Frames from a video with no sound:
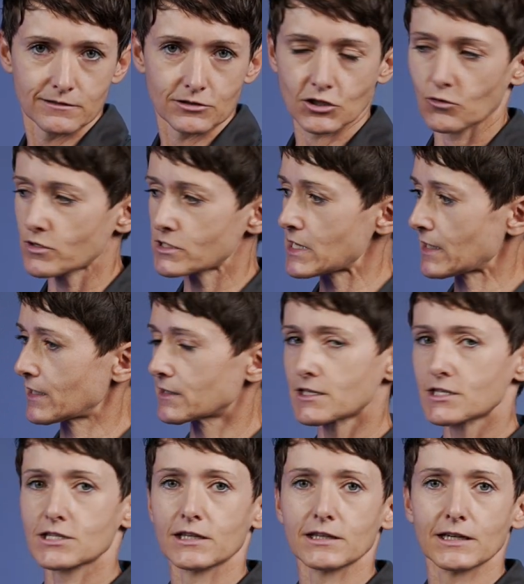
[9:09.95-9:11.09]
It's always like a
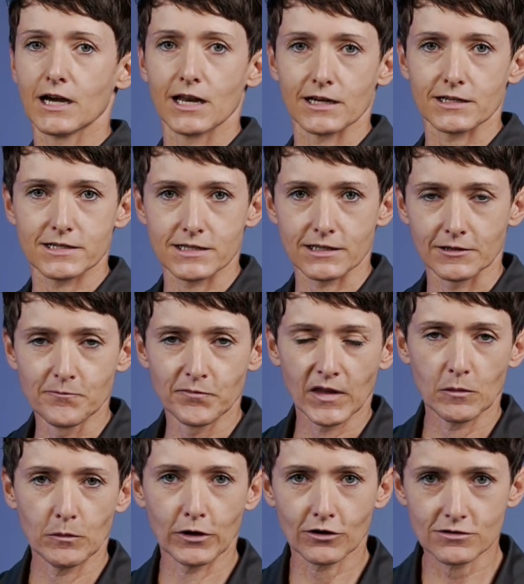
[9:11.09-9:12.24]
distant galaxy,
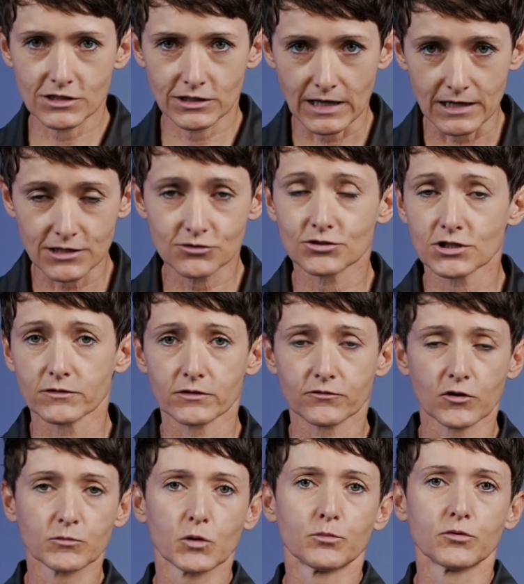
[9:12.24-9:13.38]
because it has to travel
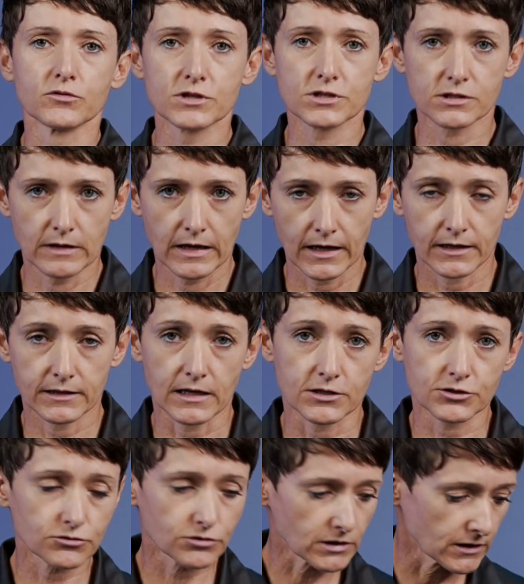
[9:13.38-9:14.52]
from your boots, it has
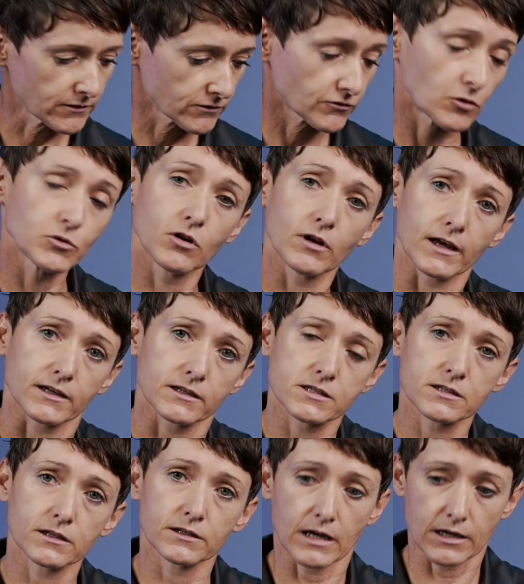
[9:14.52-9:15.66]
to travel from your legs,
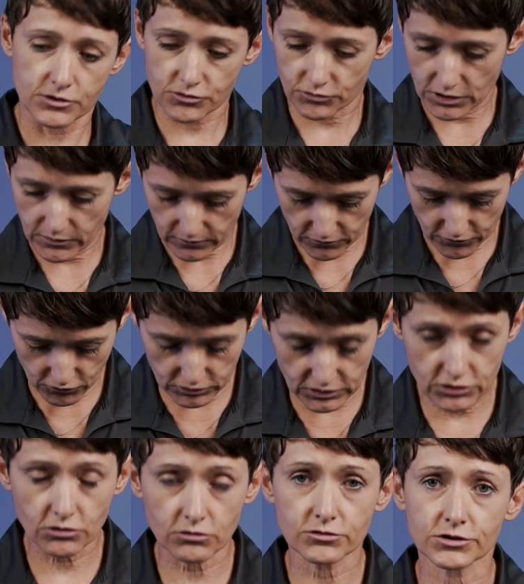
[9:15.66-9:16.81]
it has to travel through the
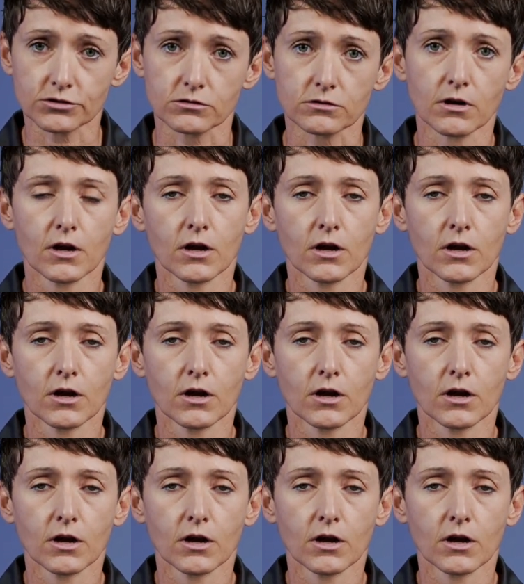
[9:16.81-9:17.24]
torso,